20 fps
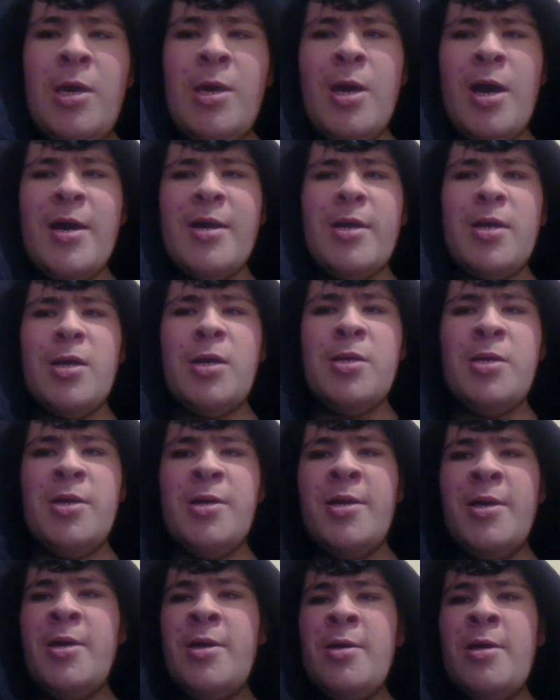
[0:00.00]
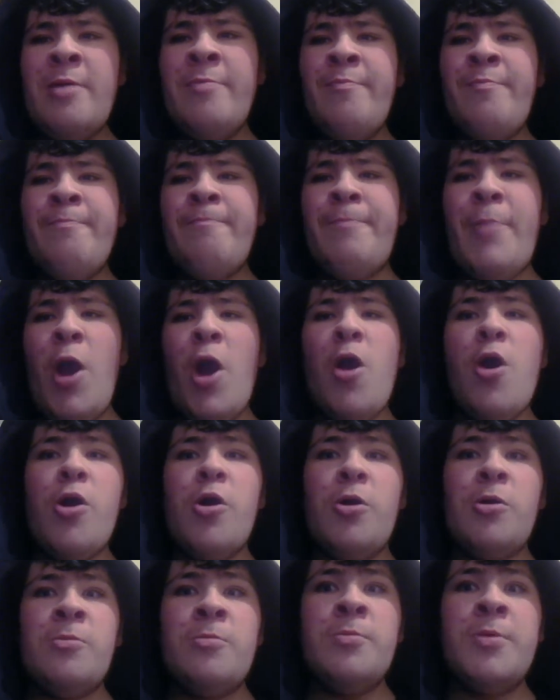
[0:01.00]
I'm gonna
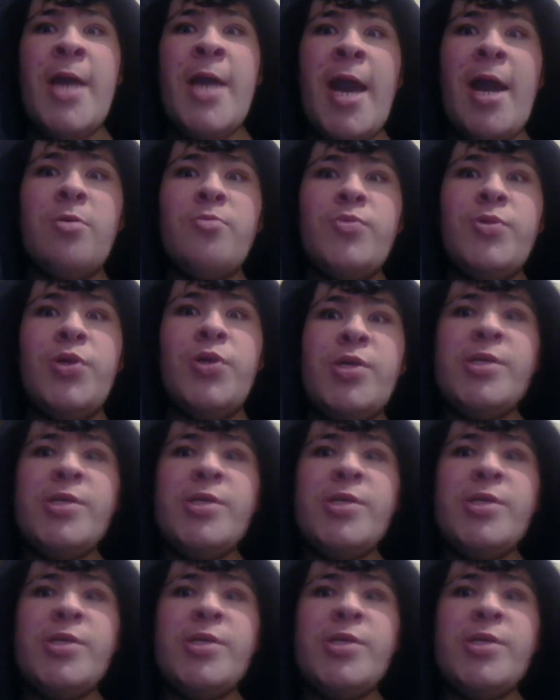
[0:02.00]
burn down your